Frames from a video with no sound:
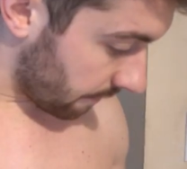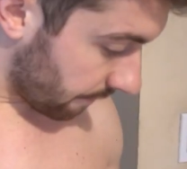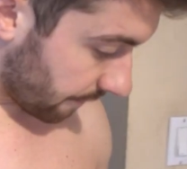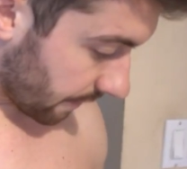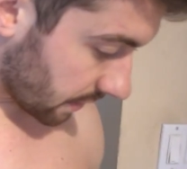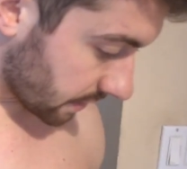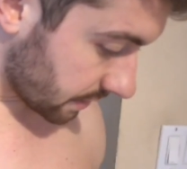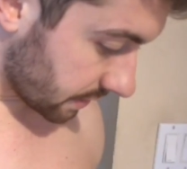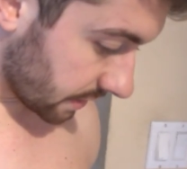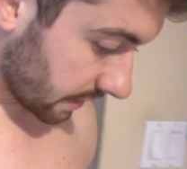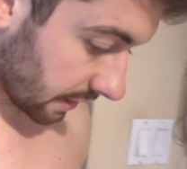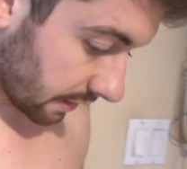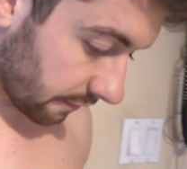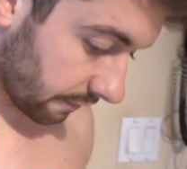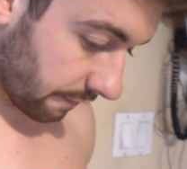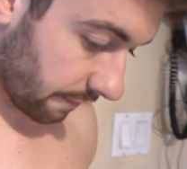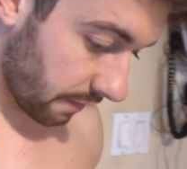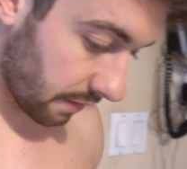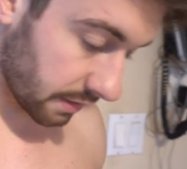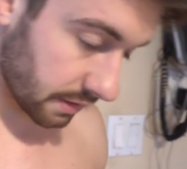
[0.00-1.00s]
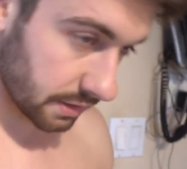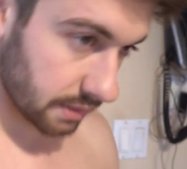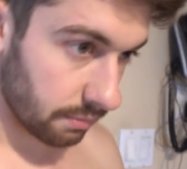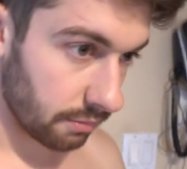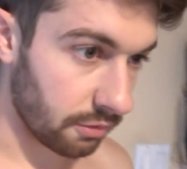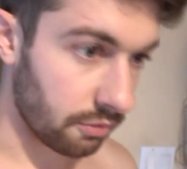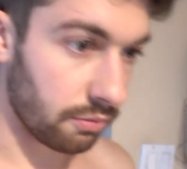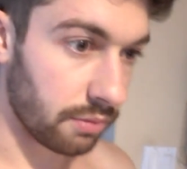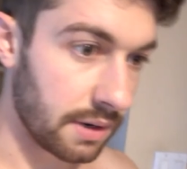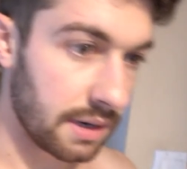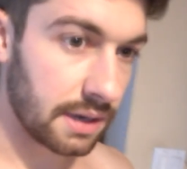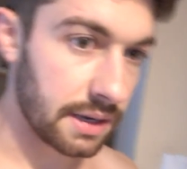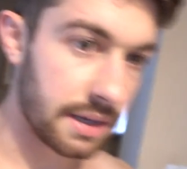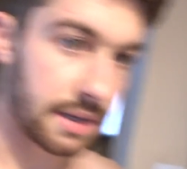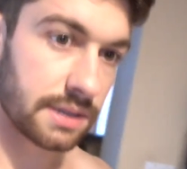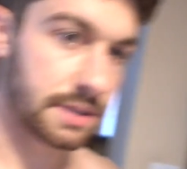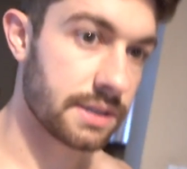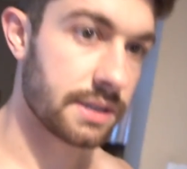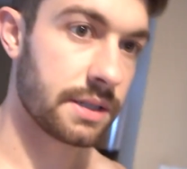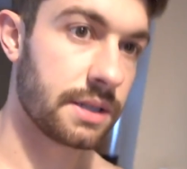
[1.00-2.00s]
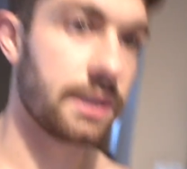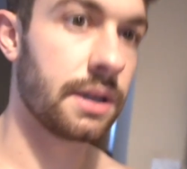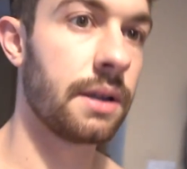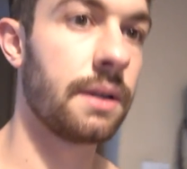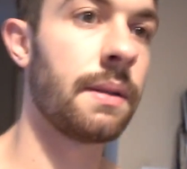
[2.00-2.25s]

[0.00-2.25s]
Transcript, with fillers: First things first on the red list.